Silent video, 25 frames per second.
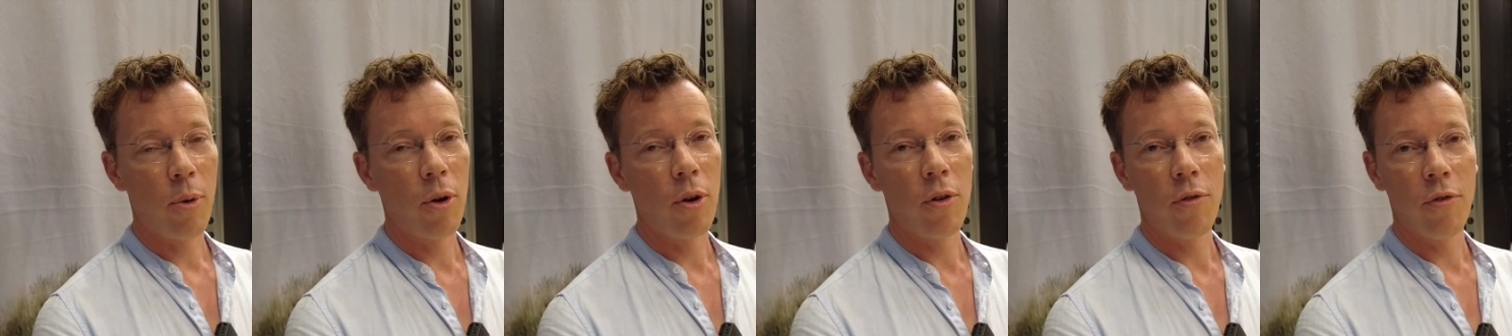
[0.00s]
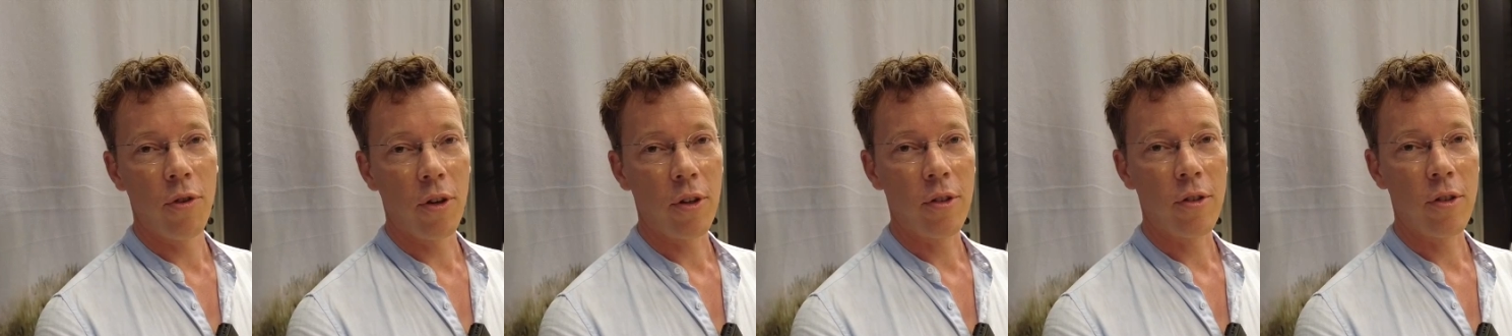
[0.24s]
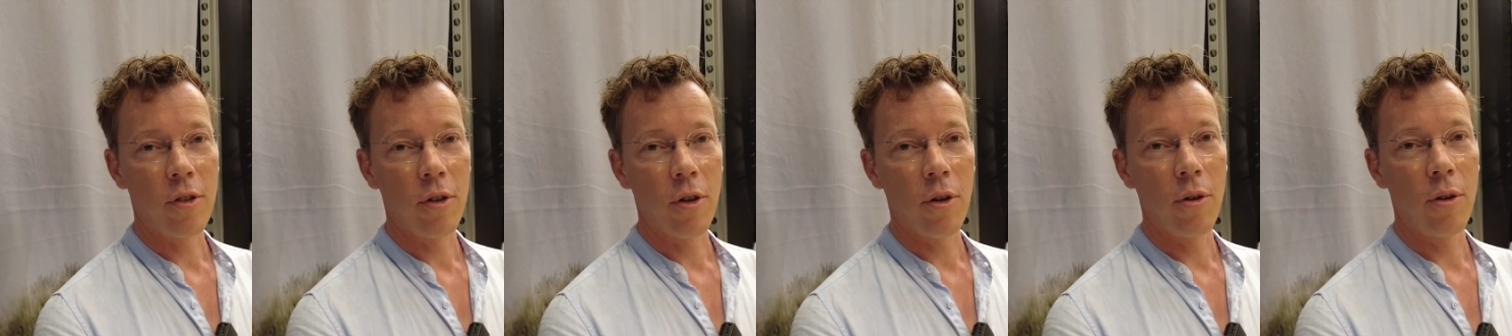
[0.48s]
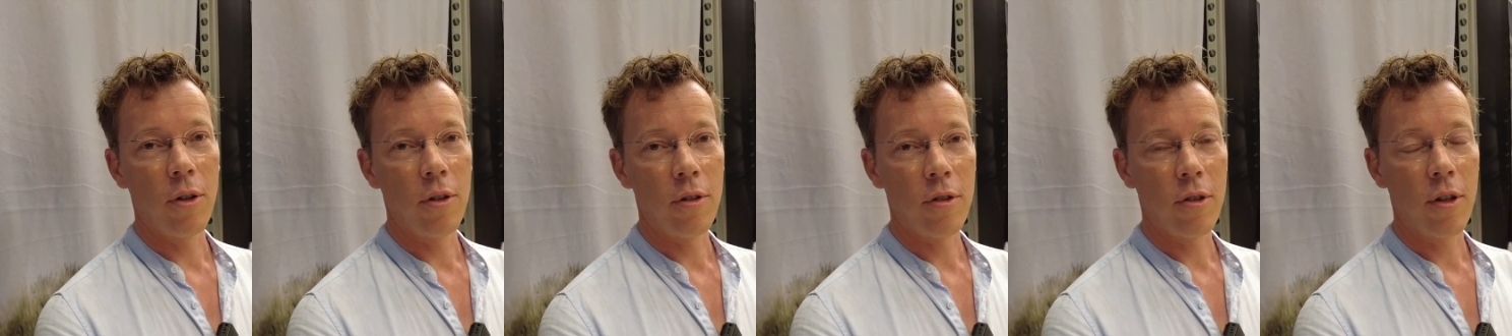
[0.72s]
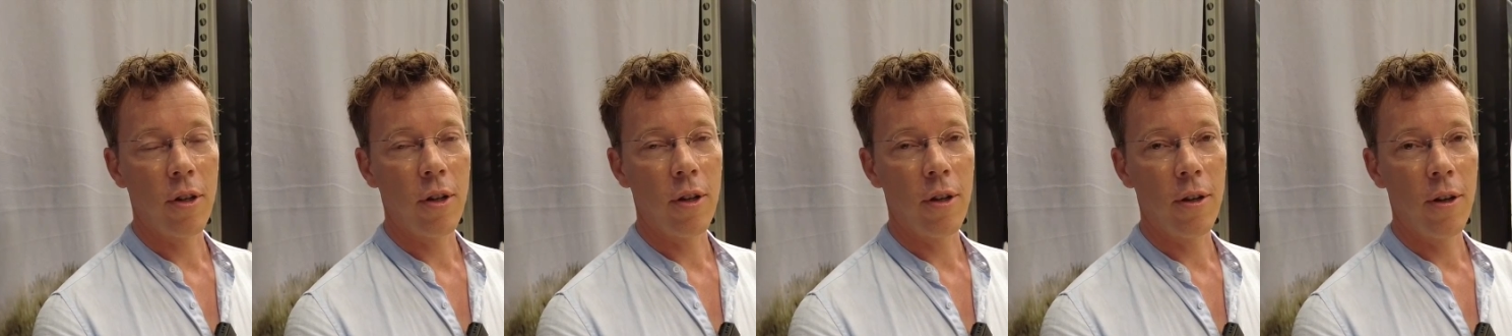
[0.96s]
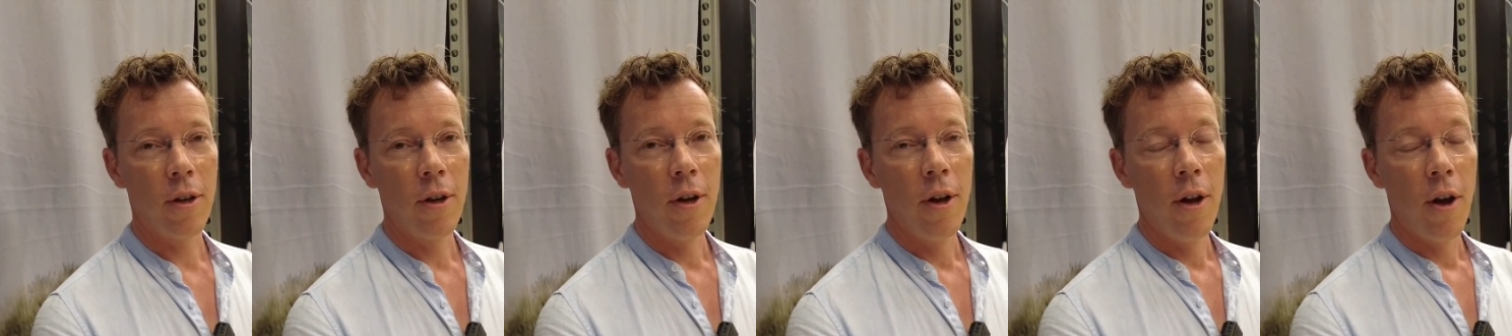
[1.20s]
perfect. So it's
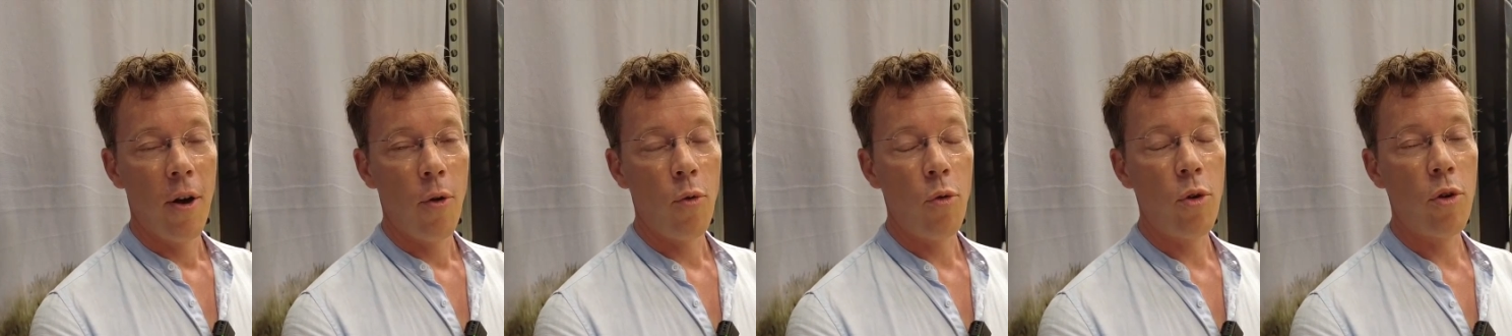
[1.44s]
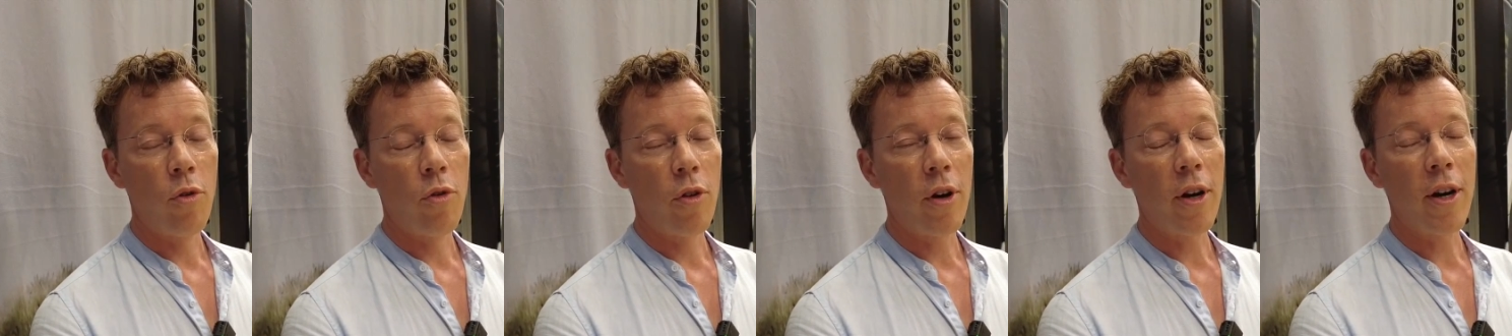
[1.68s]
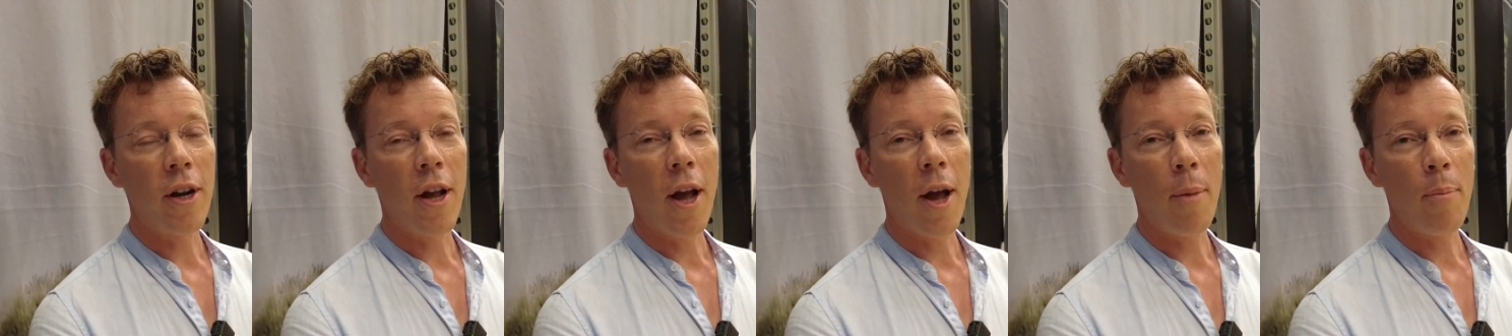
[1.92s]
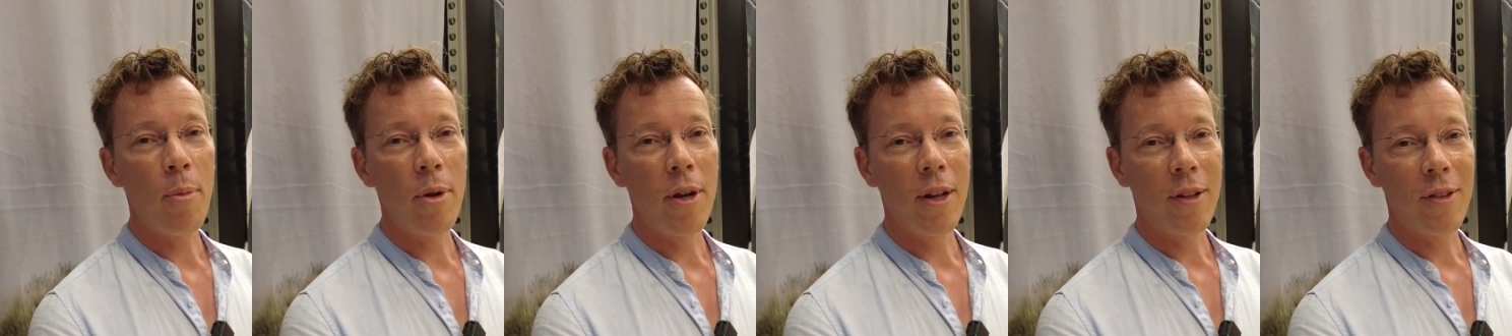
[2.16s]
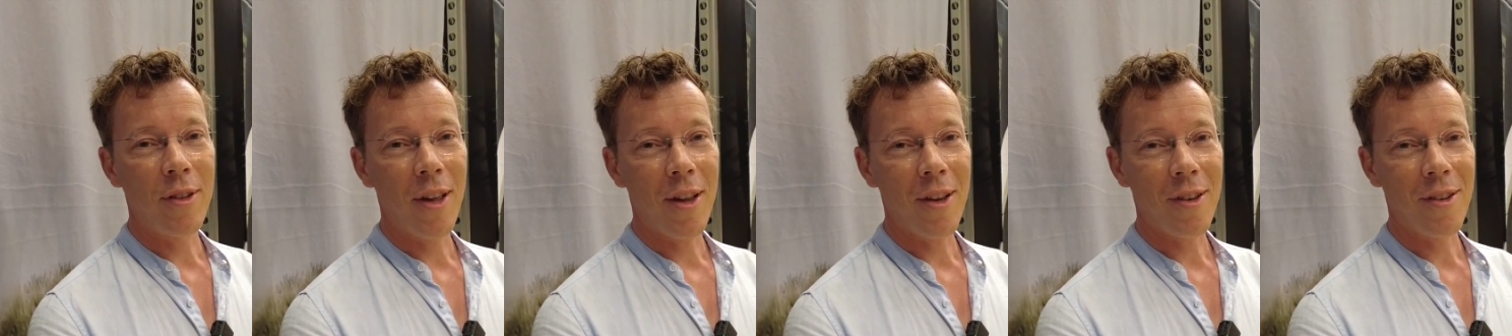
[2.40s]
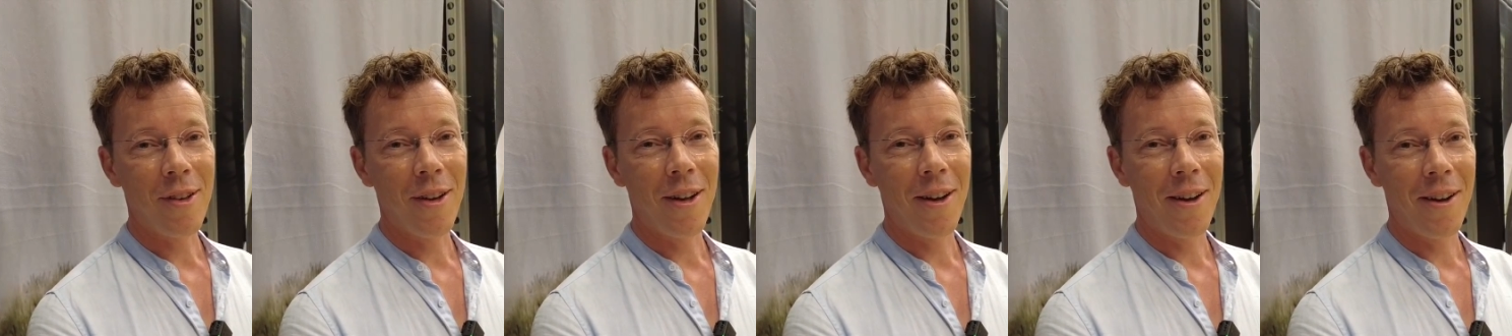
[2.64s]
we're very happy that
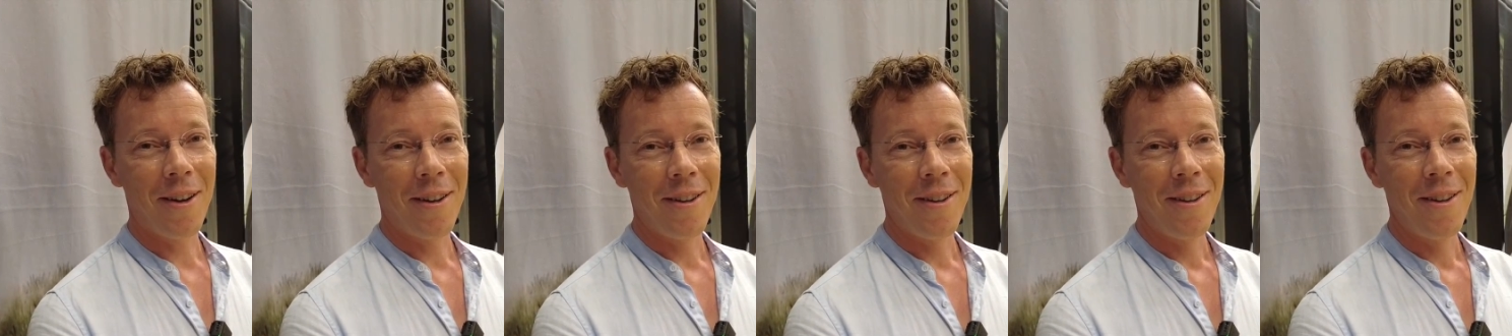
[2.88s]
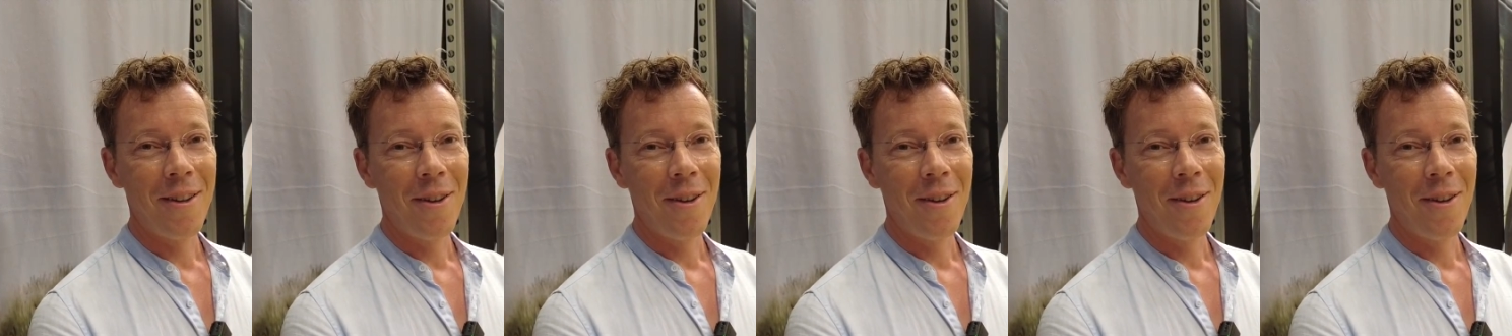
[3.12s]
Tesla